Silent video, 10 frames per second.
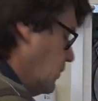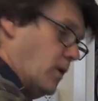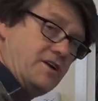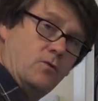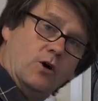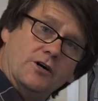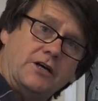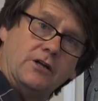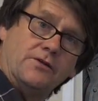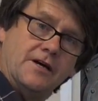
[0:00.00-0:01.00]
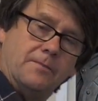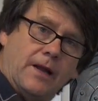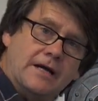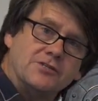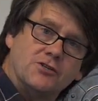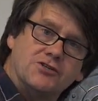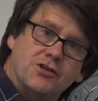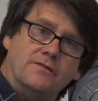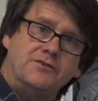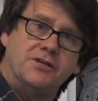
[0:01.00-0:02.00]
when you're working on the appliance or
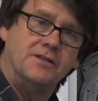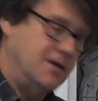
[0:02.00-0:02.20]
servicing